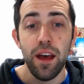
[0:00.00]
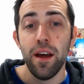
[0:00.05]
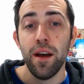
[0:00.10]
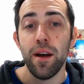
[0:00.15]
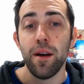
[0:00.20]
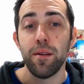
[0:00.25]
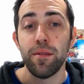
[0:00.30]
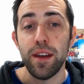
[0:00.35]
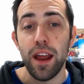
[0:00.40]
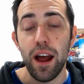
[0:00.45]

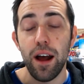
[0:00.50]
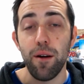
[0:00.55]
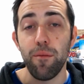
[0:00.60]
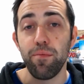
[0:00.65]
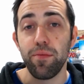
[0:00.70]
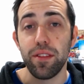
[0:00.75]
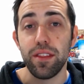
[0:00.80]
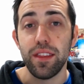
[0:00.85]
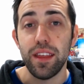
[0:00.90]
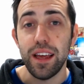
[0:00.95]
Now,
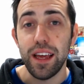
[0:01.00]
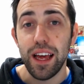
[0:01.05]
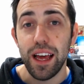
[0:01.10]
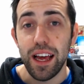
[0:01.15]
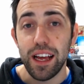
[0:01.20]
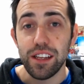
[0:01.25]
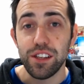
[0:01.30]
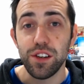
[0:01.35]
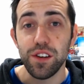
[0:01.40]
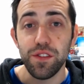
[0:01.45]
the
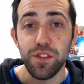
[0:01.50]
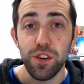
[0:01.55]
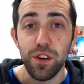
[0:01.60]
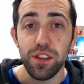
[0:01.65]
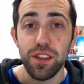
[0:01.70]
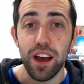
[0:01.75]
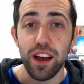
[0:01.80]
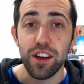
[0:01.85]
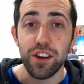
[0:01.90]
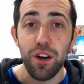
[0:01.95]

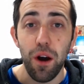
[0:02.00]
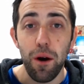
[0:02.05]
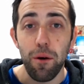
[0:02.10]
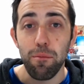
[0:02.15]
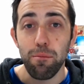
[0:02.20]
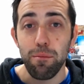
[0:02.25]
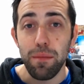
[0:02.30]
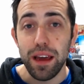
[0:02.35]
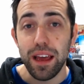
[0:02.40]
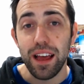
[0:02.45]
interview that
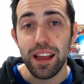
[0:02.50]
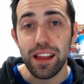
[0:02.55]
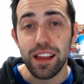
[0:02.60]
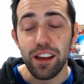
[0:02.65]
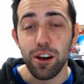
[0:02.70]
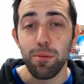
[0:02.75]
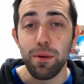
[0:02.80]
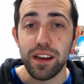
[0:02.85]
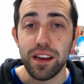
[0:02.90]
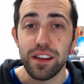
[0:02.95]
got me a
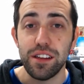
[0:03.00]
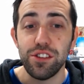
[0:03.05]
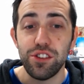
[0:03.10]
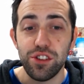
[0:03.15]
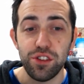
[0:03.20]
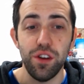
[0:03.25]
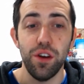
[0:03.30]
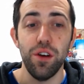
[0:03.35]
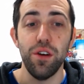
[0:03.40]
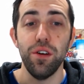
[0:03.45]
little bit
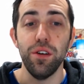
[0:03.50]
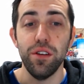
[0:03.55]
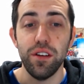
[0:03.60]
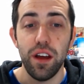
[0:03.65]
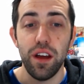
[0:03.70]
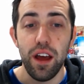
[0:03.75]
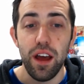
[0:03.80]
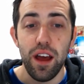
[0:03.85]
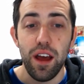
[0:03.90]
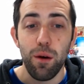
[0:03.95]

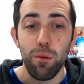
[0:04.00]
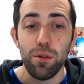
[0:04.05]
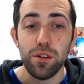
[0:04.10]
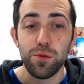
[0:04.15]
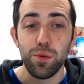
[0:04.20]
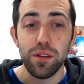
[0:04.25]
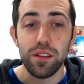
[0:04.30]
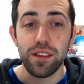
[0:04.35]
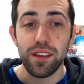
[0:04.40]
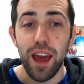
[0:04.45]
concerned
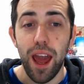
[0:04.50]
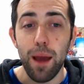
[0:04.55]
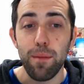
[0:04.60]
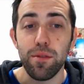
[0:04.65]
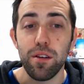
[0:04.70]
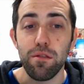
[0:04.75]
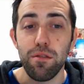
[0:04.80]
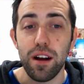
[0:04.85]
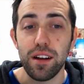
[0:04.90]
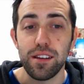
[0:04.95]
was with game
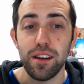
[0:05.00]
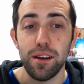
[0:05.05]
director